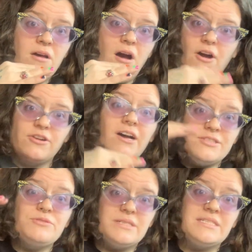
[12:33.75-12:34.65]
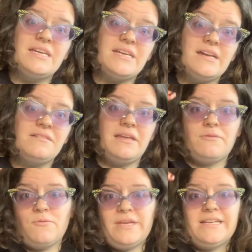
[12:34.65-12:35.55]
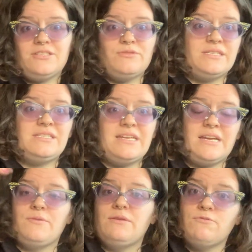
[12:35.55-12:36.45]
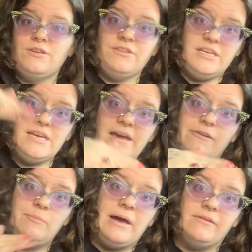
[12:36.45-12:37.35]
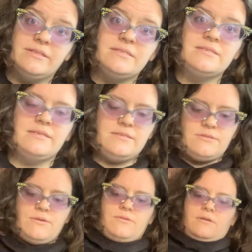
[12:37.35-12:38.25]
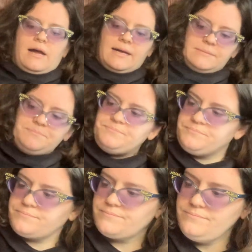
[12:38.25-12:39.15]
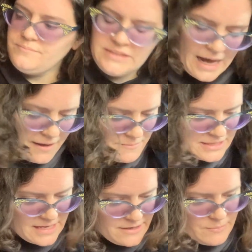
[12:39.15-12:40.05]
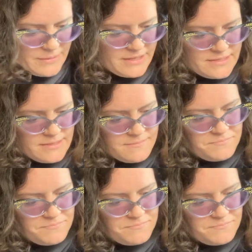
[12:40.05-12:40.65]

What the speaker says: are not too acidic. Like when we get too acidic, we really get out of balance. And so, yeah, I'm excited about this.